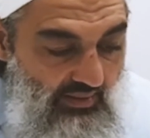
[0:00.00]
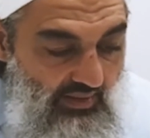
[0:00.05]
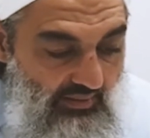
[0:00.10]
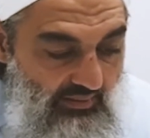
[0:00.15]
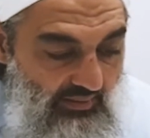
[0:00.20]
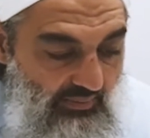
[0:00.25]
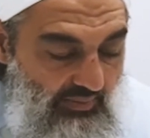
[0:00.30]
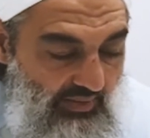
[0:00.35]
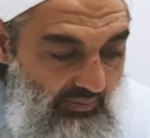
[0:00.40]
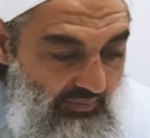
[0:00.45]

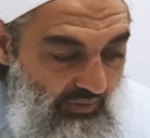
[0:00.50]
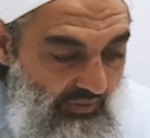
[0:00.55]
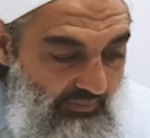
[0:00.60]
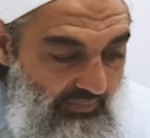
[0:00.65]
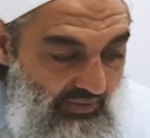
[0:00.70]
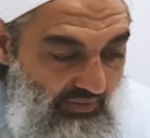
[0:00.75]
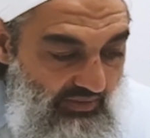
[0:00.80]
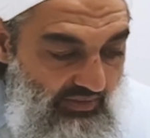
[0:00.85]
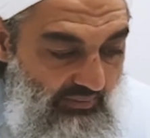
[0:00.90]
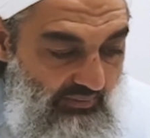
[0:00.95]
the people who
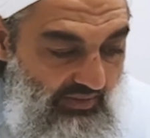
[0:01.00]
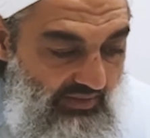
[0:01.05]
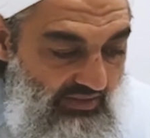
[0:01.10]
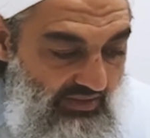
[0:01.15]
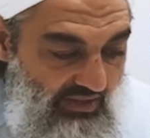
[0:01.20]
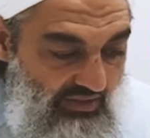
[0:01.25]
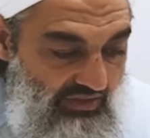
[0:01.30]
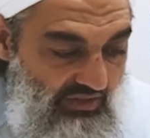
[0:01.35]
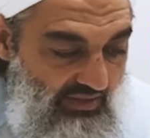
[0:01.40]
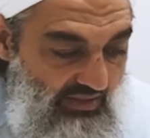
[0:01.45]
build the
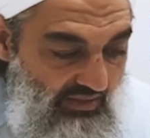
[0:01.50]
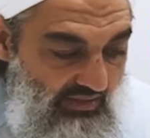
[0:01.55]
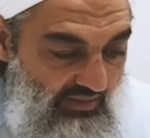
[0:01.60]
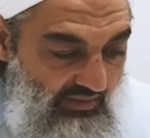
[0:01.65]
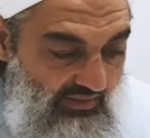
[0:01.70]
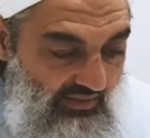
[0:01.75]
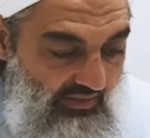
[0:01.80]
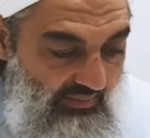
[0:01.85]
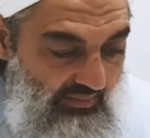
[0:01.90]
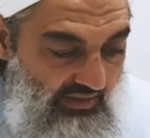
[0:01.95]
masajid in
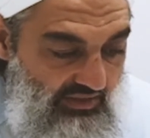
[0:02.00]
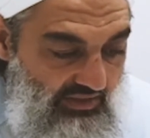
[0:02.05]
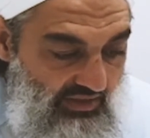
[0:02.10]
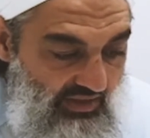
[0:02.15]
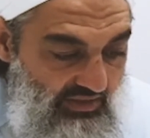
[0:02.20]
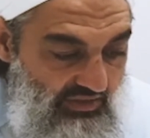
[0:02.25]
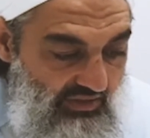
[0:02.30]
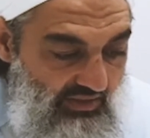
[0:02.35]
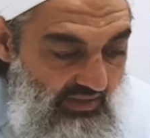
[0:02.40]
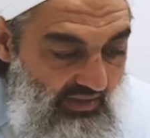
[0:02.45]
the
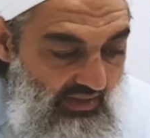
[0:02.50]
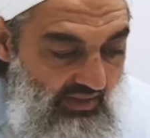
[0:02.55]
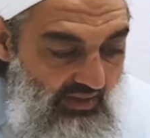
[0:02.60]
masajid.